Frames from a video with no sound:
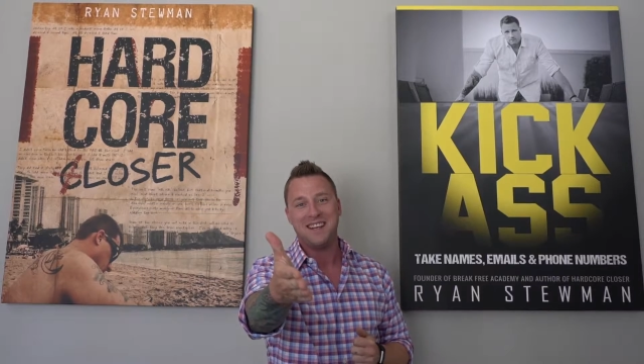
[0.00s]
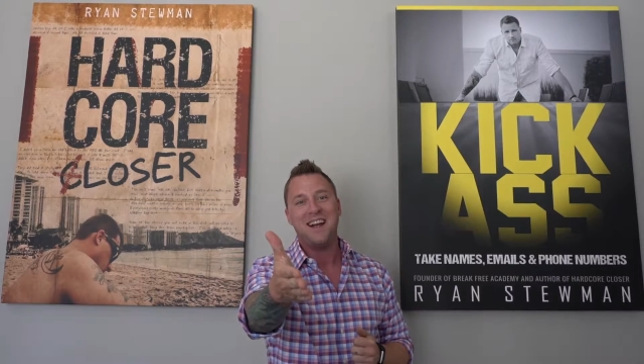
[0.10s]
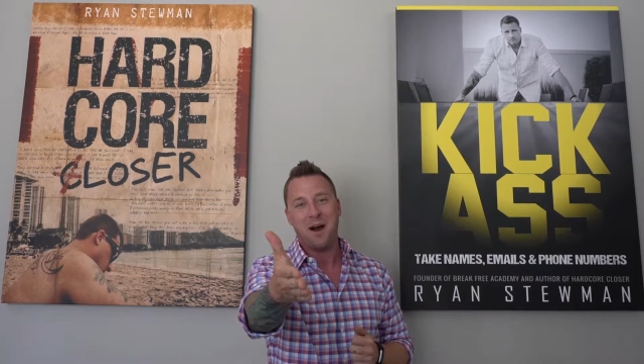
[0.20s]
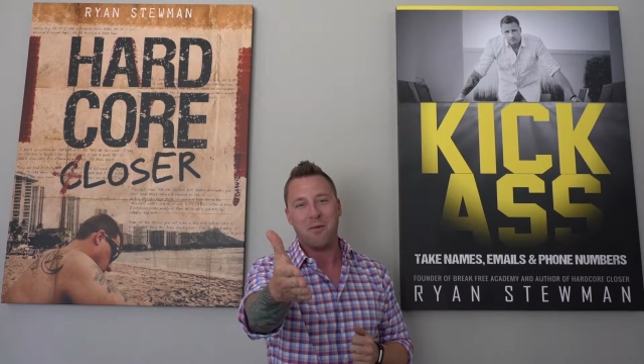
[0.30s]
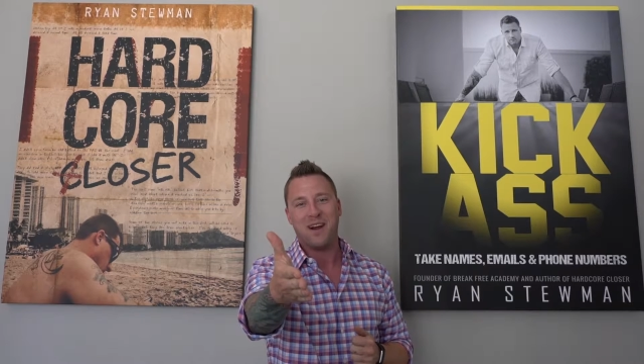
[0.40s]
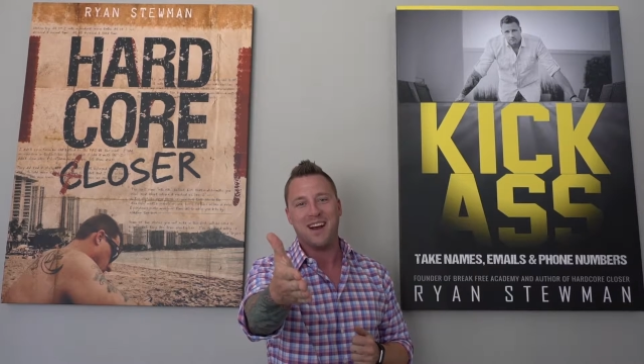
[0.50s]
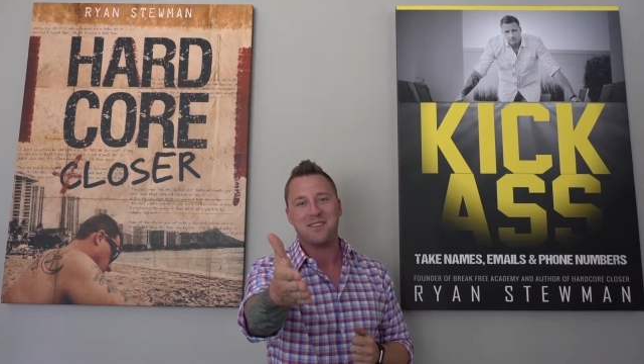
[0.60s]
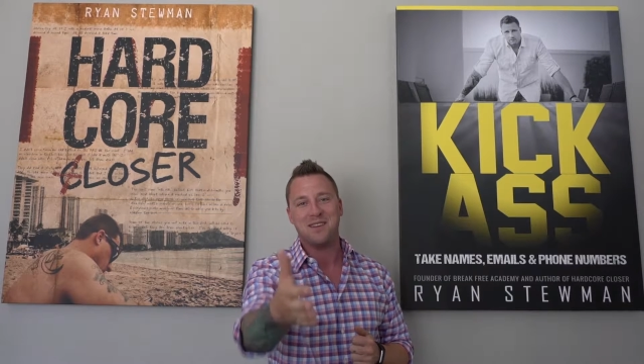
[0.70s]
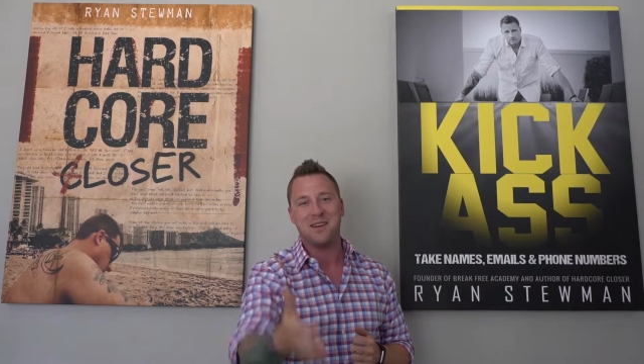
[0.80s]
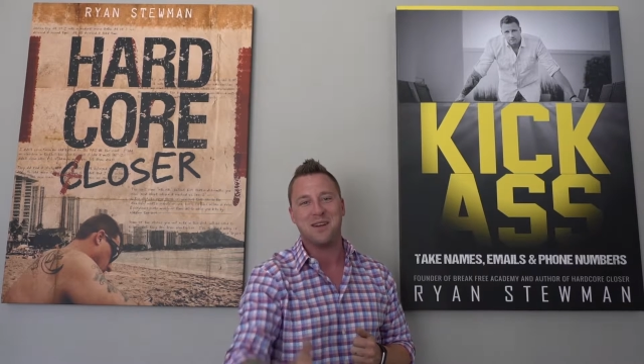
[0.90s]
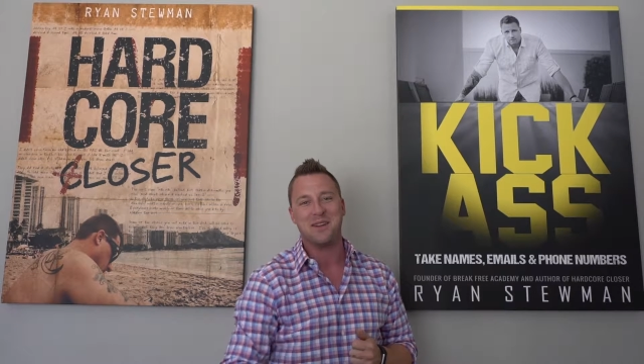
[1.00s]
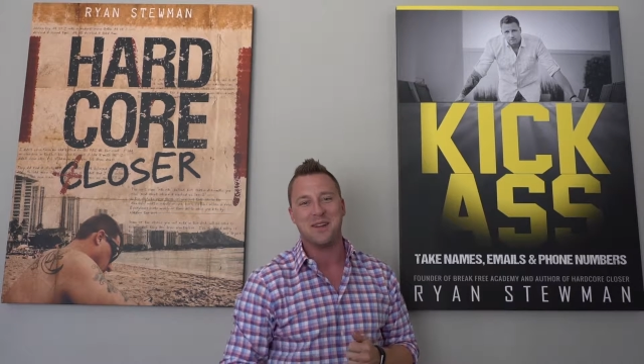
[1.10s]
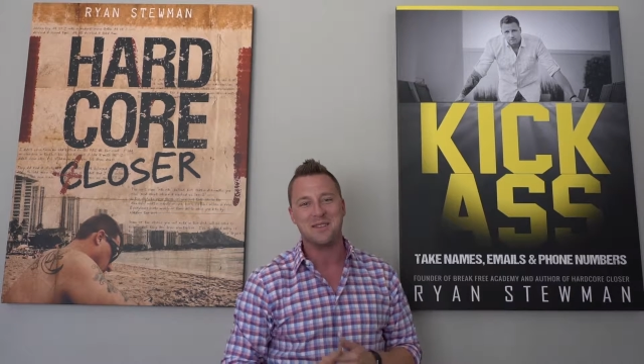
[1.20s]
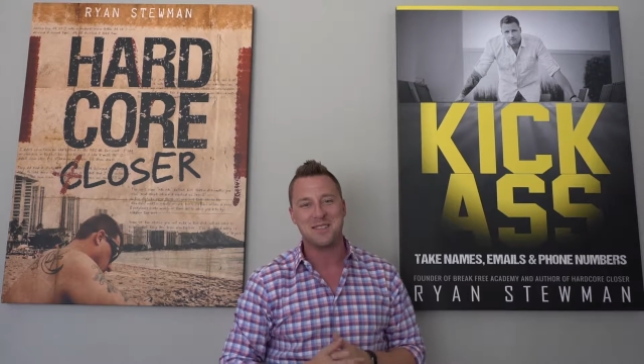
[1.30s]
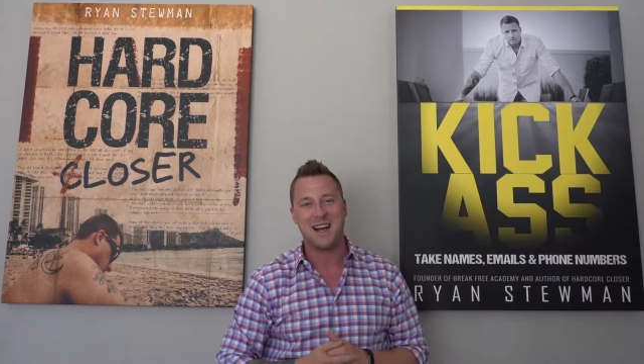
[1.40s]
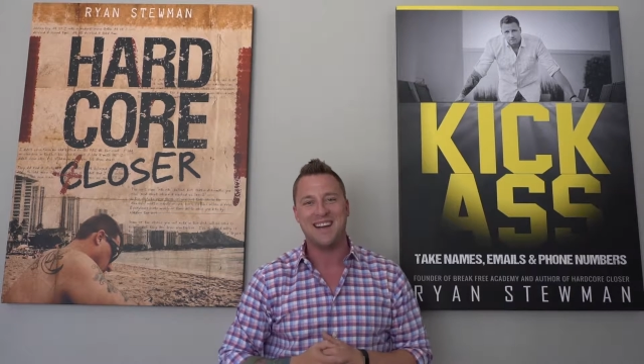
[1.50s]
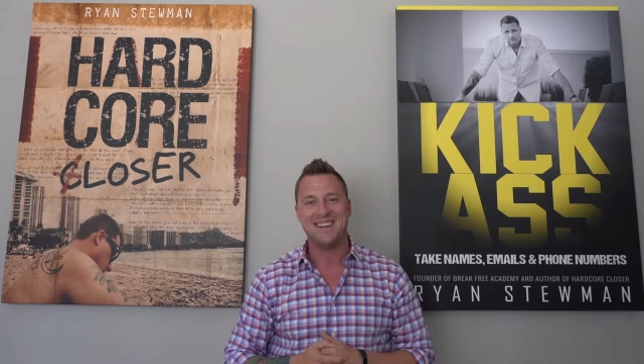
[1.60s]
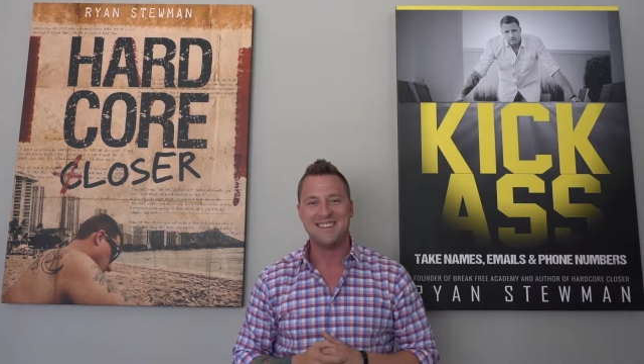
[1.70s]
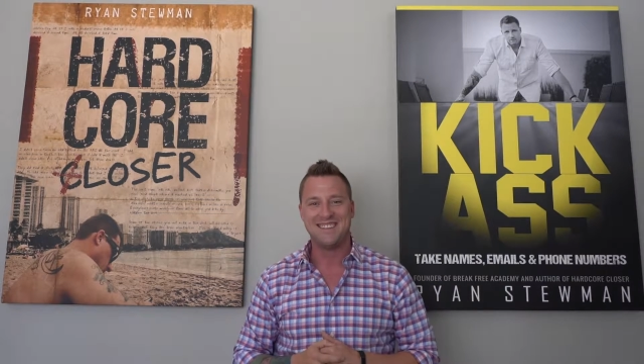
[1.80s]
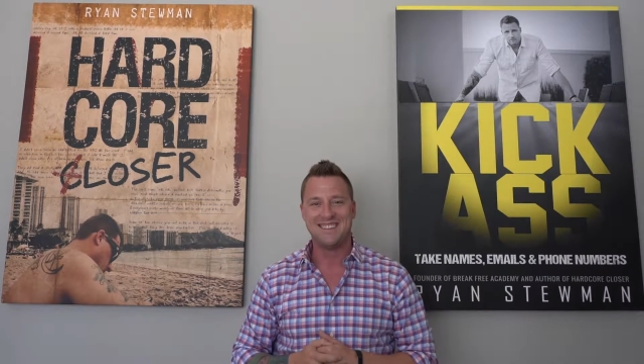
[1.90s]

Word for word: All right, I'll see you on the other side.